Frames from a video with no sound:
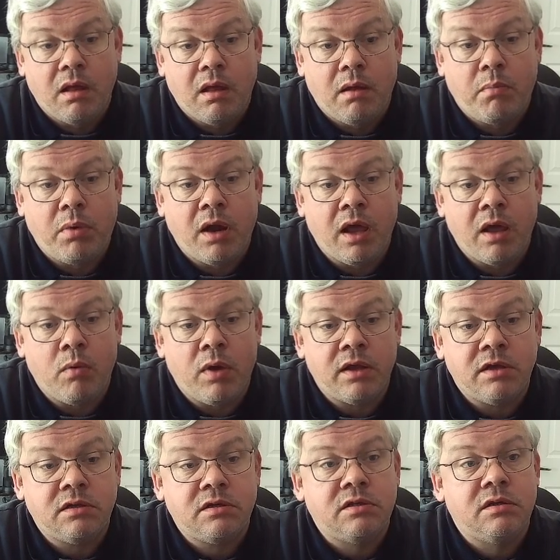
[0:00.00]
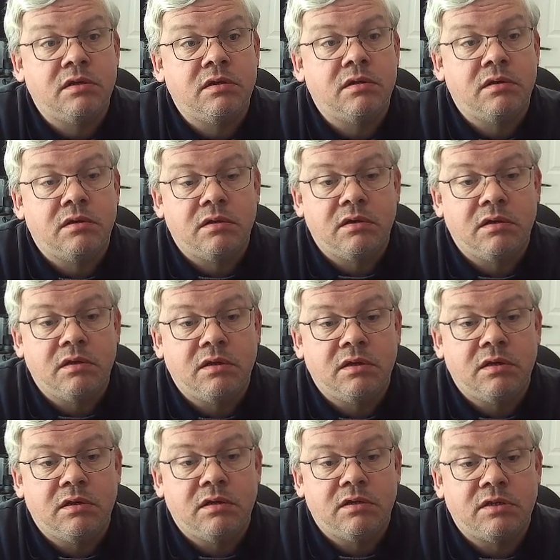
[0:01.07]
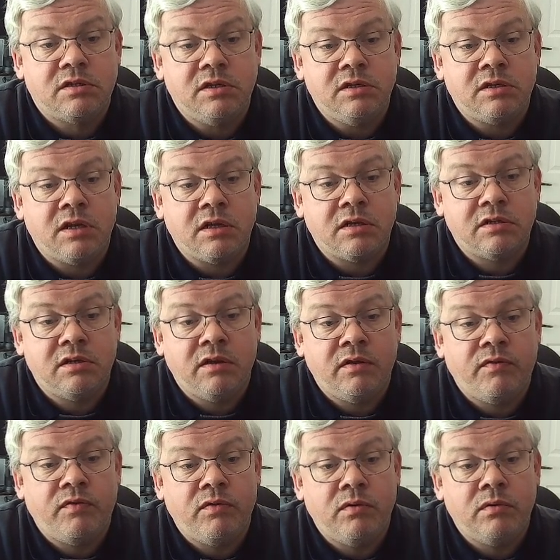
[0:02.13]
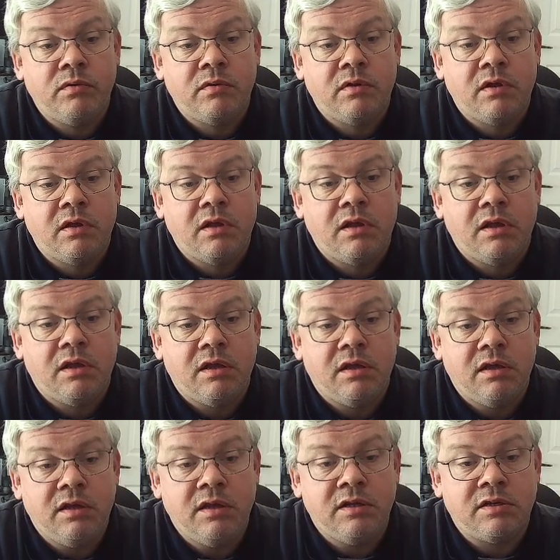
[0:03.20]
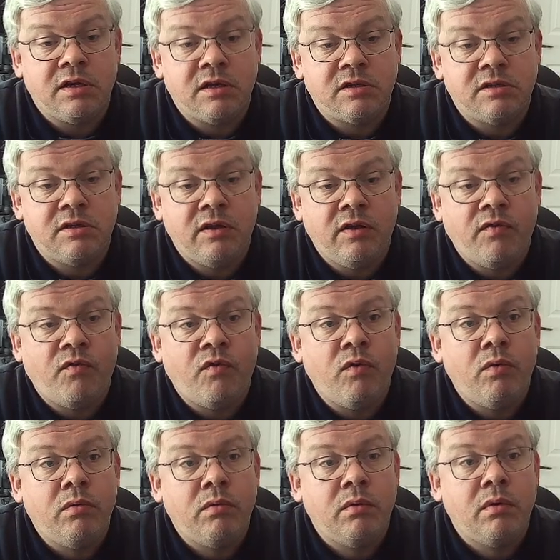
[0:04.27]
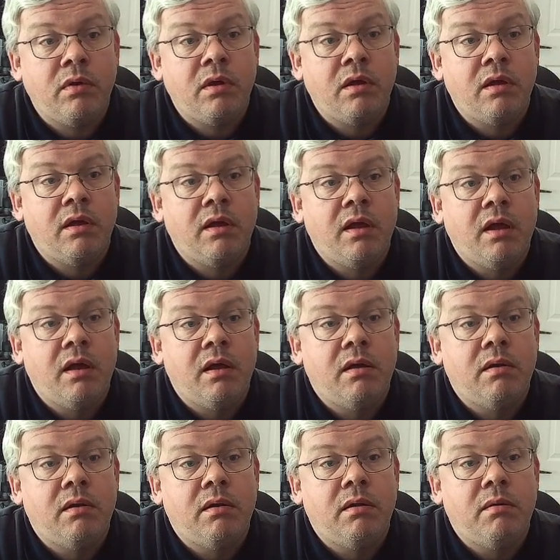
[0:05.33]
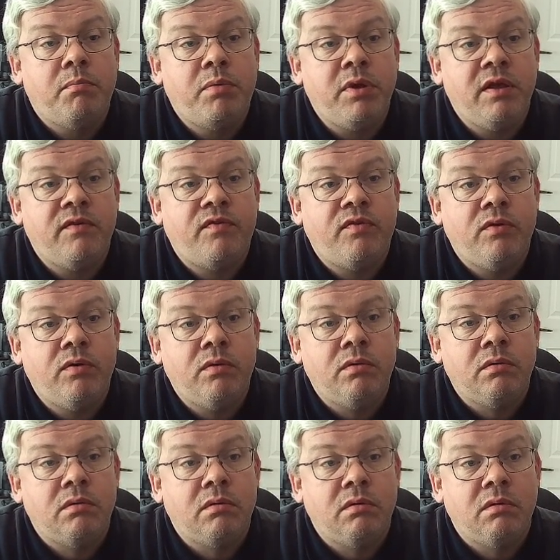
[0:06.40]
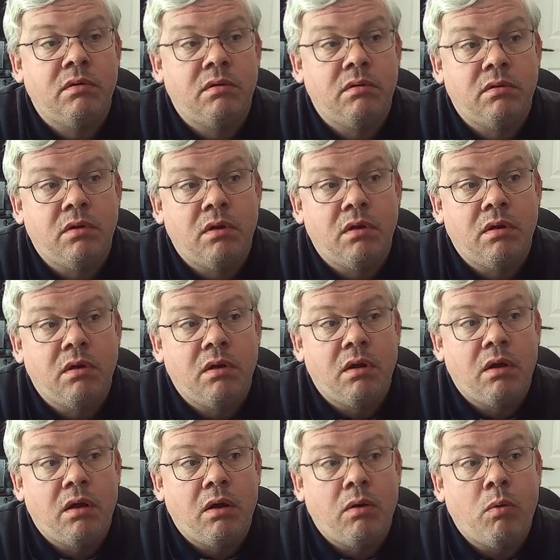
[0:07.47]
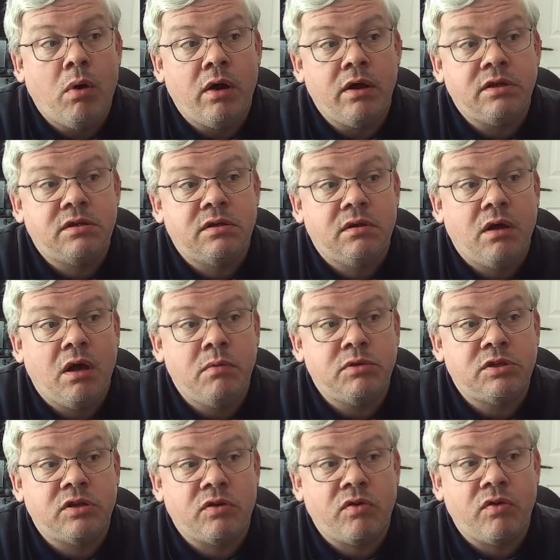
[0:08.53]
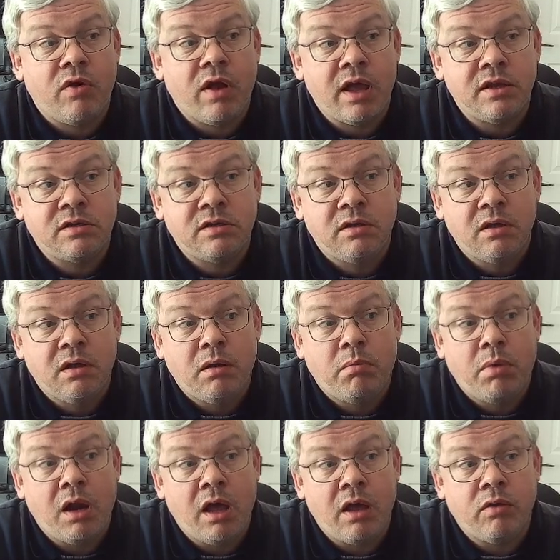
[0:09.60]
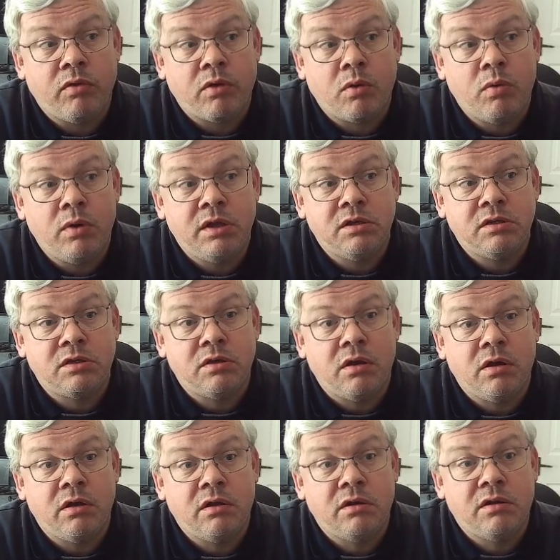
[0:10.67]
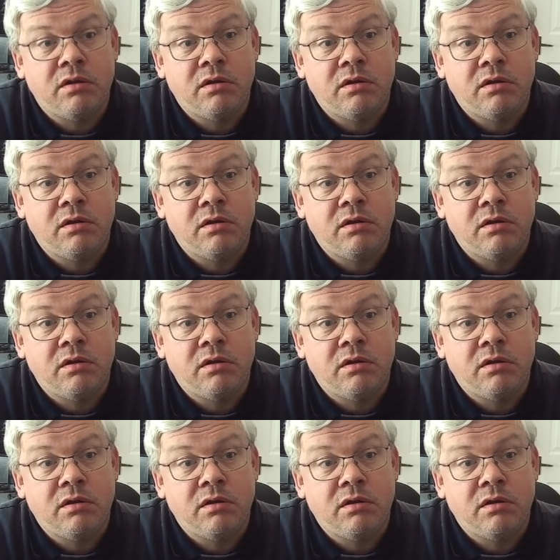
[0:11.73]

Play went c takes d4, e takes d4, b4. White hopes to create play on the queen side.